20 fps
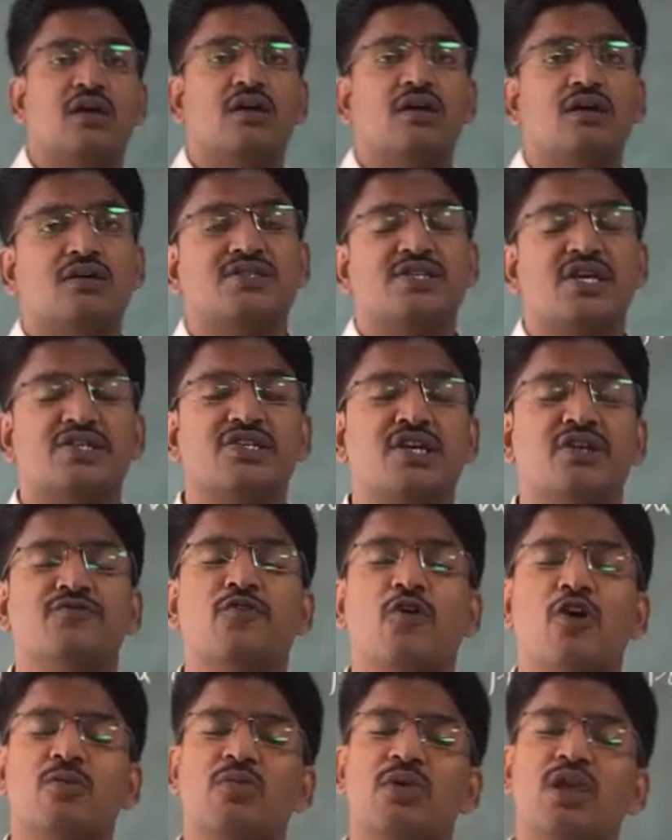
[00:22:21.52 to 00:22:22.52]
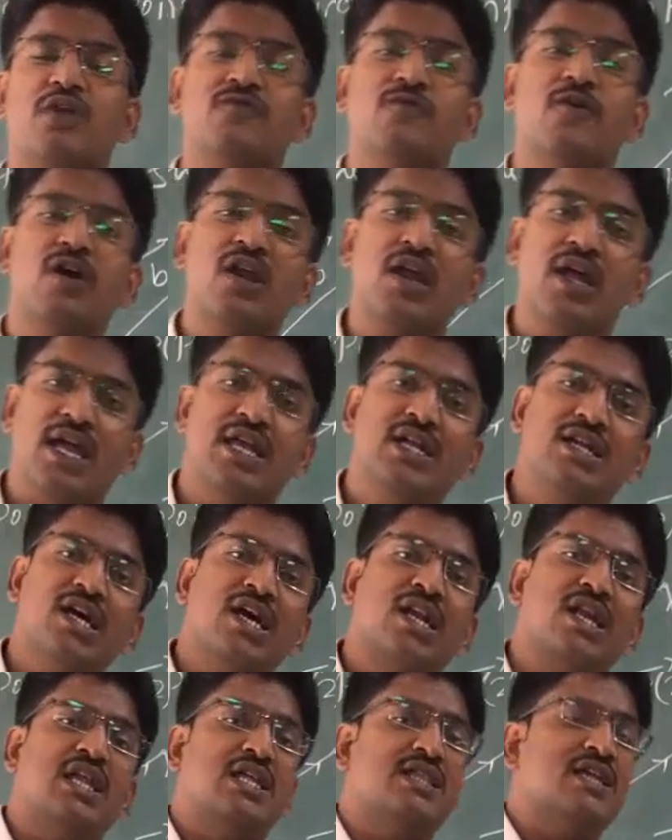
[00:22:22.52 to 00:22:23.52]
section formula for
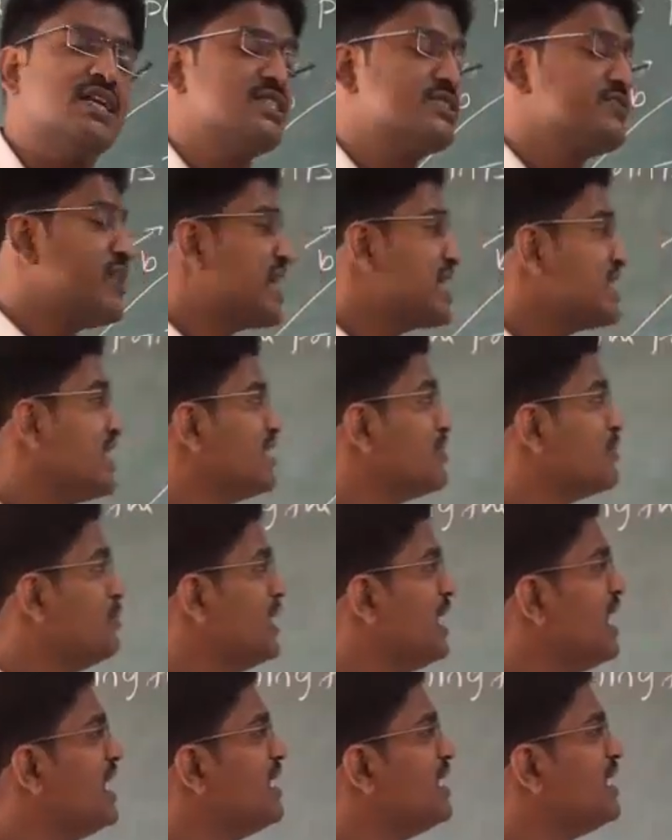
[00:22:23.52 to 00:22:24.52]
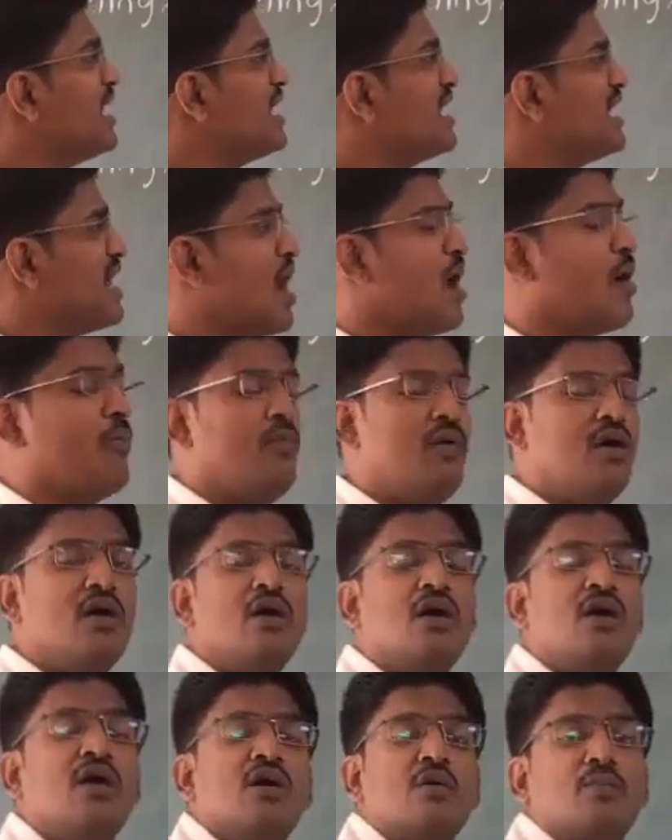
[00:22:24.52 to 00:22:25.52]
internally, that is vector B M
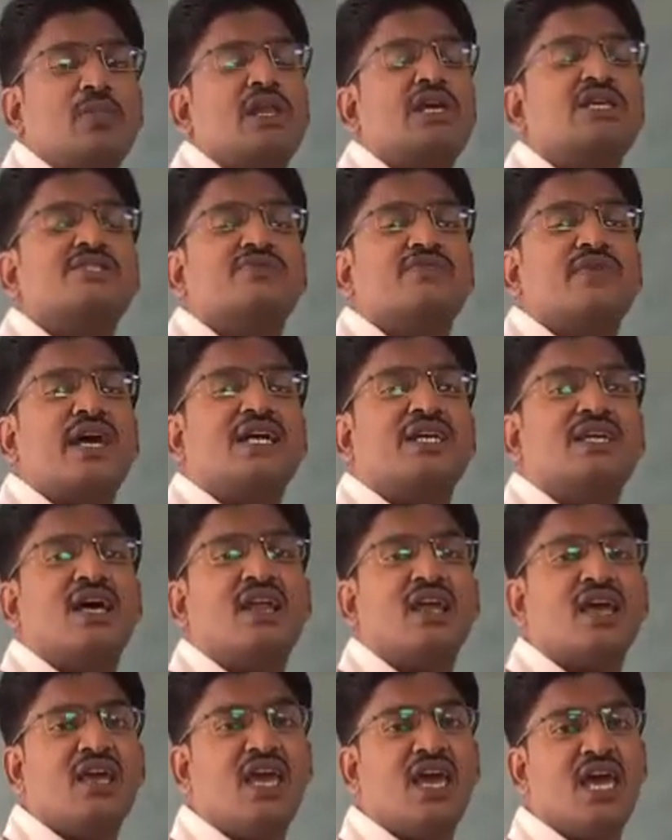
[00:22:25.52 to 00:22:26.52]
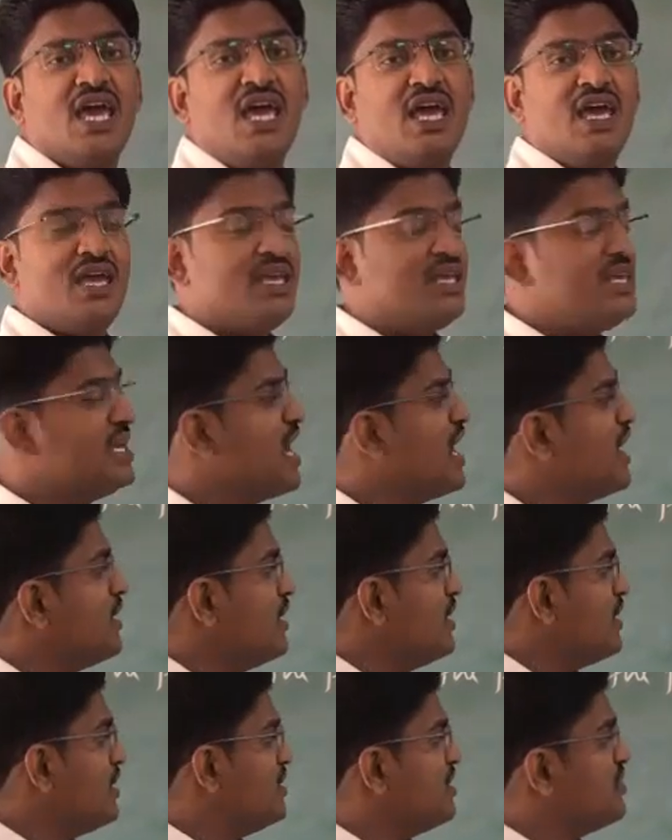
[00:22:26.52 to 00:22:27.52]
plus vector A
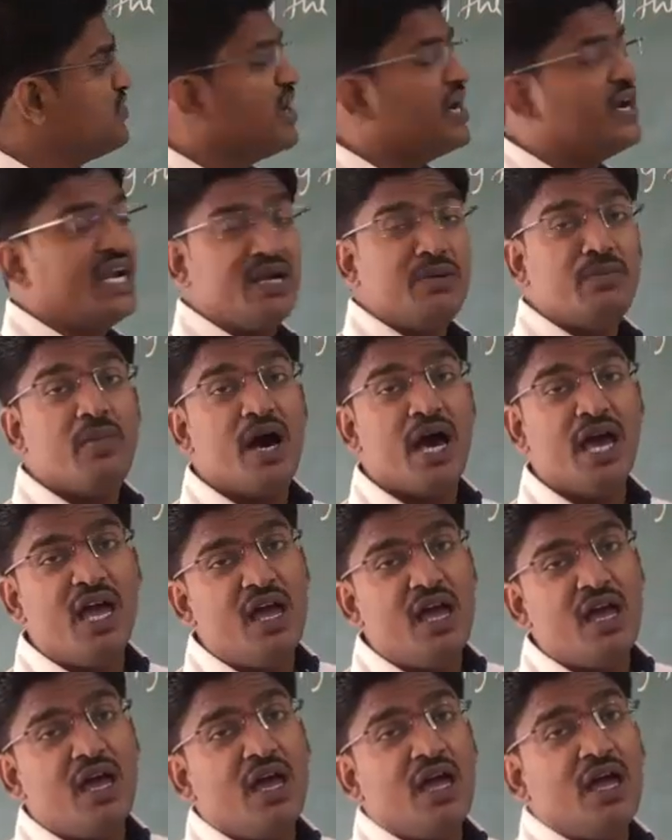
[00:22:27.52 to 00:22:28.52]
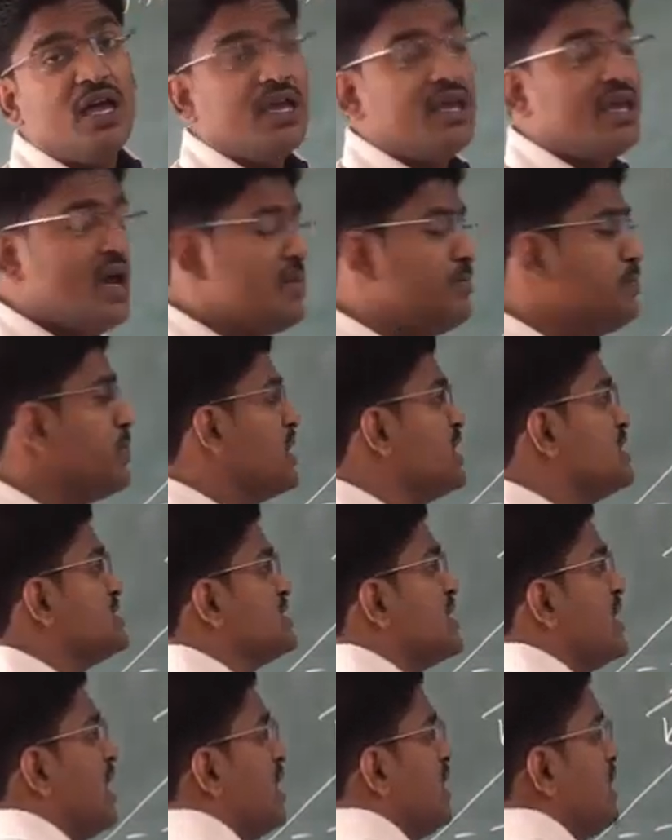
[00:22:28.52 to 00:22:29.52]
N divided by M
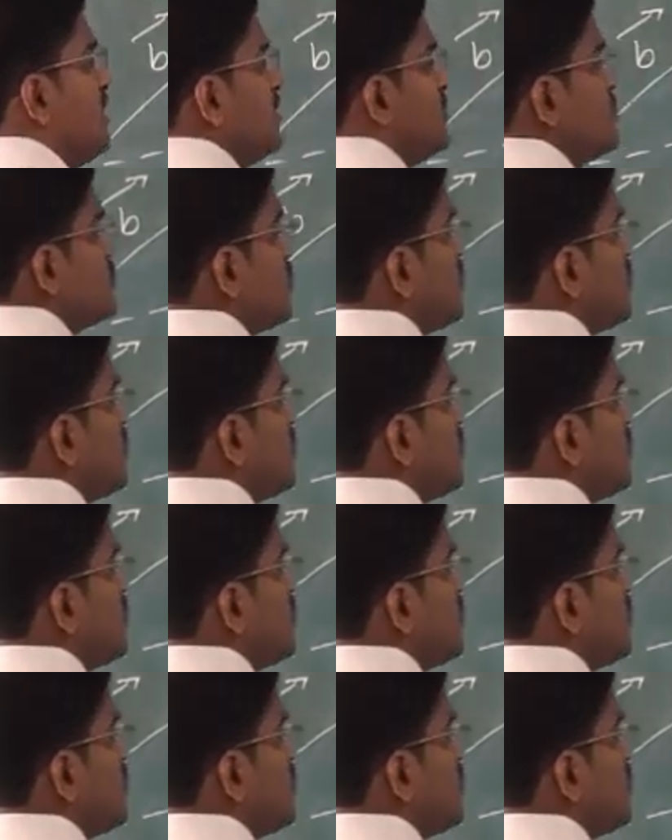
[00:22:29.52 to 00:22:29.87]
plus N. So